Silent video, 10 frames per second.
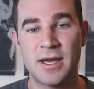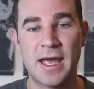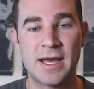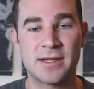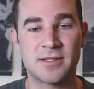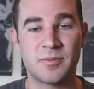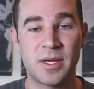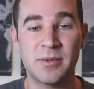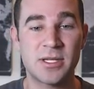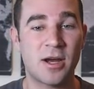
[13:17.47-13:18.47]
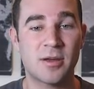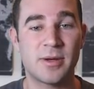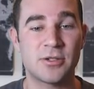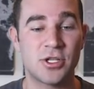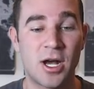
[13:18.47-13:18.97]
and maybe talk
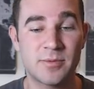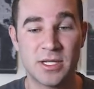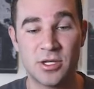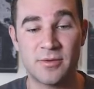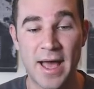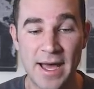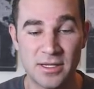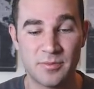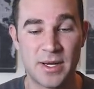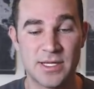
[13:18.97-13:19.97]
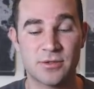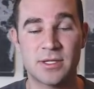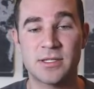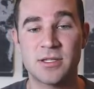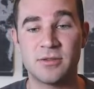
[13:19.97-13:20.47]
about jobs that you've had in the past or
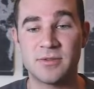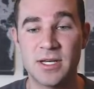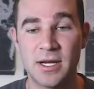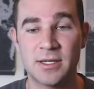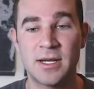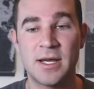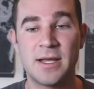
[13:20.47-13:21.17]
things that you've done